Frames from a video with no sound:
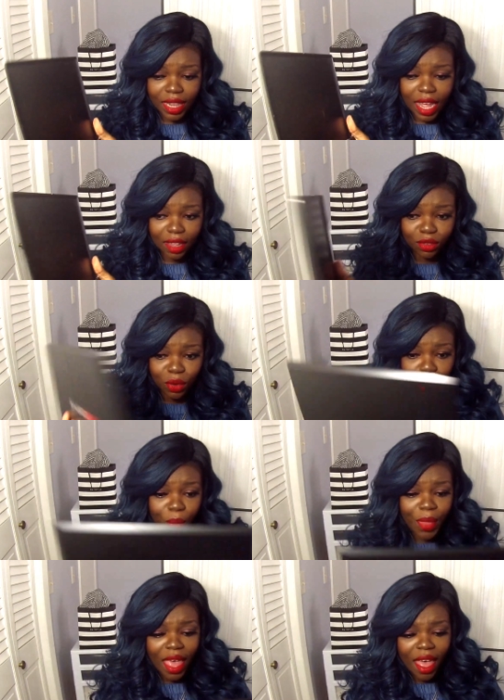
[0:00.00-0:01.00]
last row
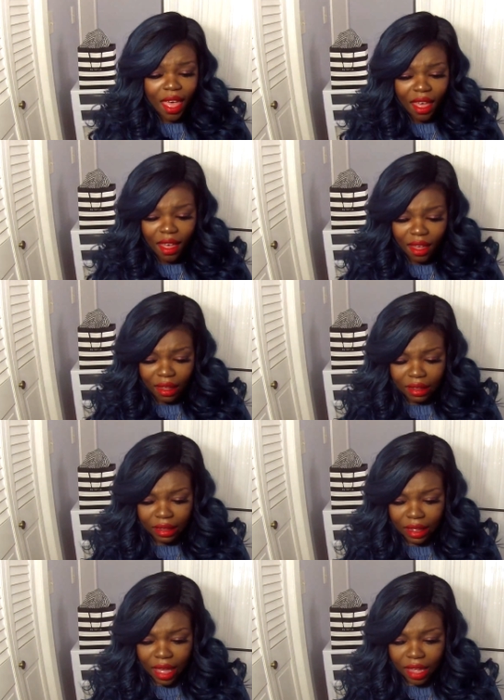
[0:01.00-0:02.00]

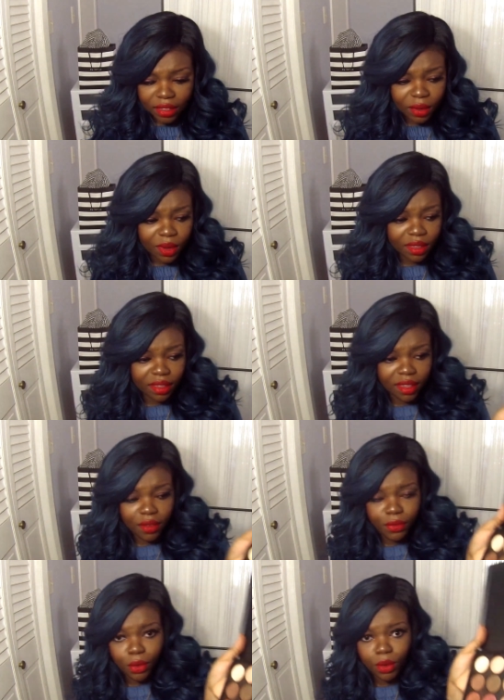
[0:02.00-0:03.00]
as you can
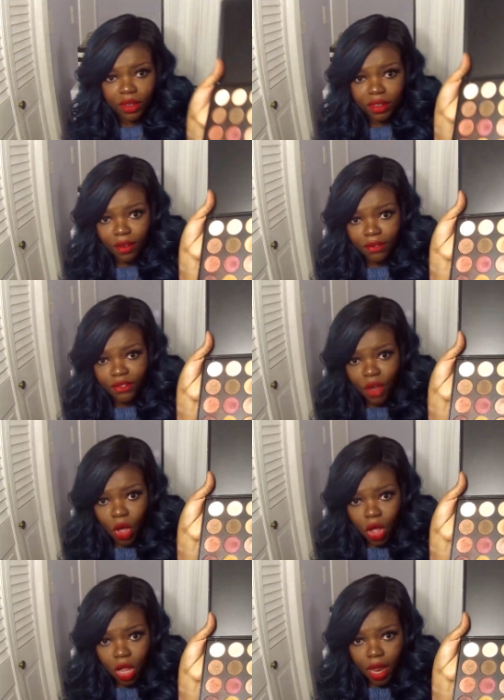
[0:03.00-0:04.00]
see folks
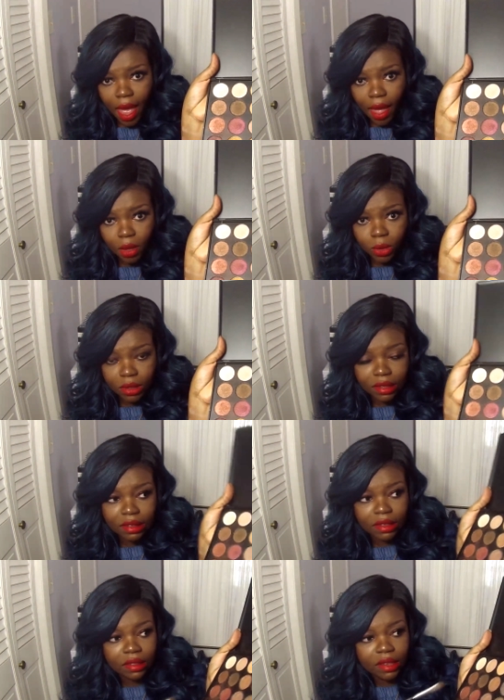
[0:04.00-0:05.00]
fall out
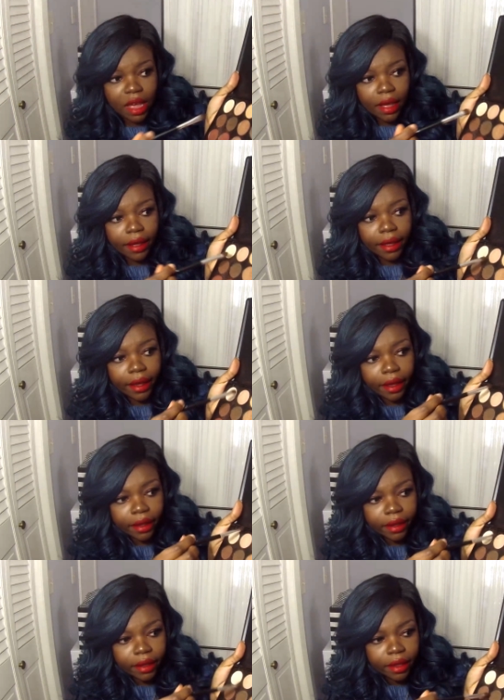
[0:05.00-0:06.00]
sitai
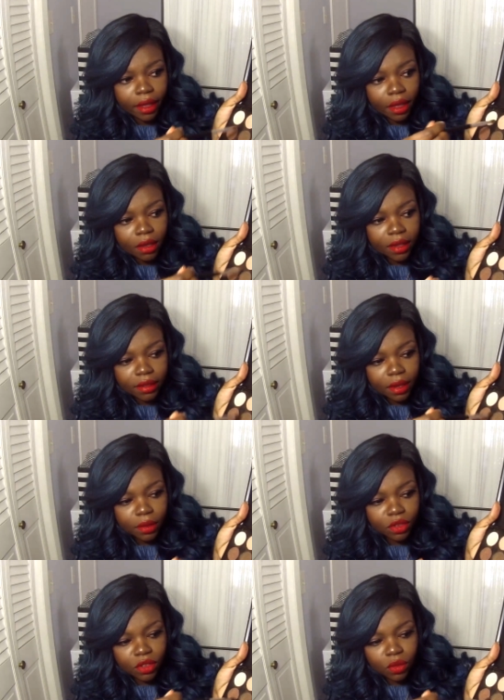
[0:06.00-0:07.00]
because as I
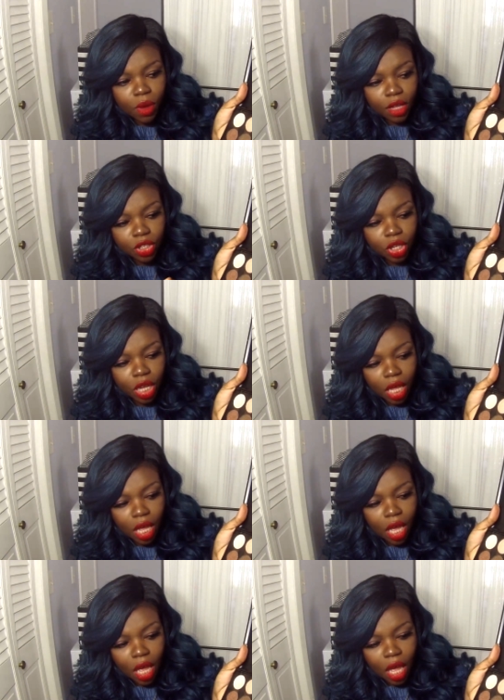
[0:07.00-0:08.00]
was
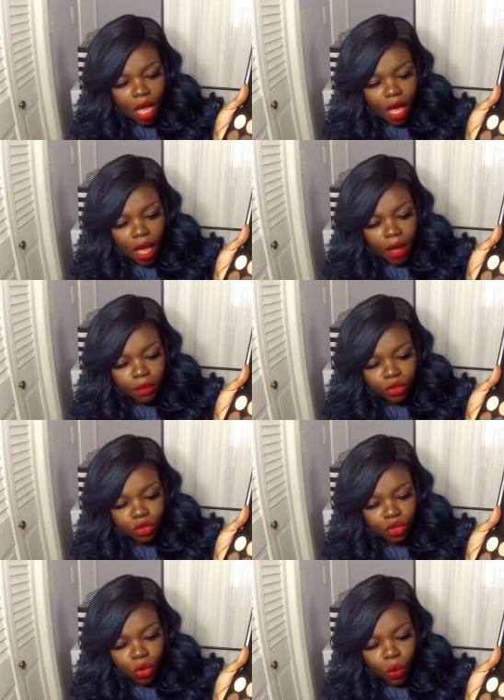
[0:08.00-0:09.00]
swatching I would
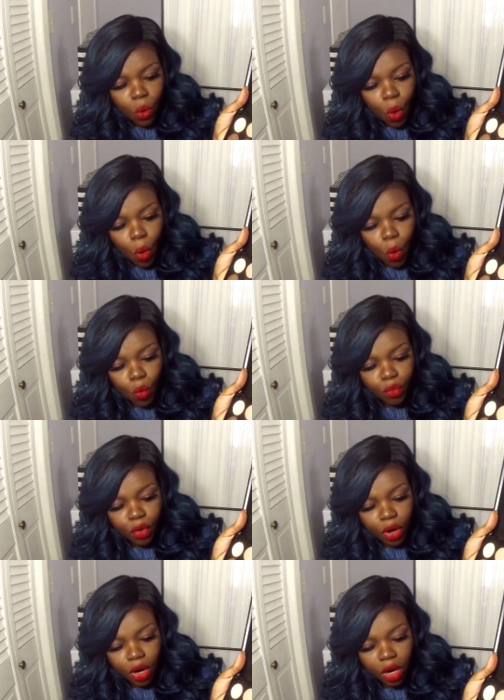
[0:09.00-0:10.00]
just go
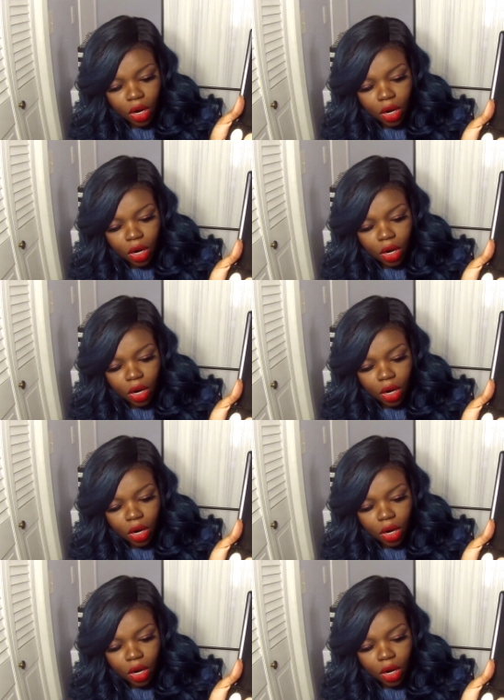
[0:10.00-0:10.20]
over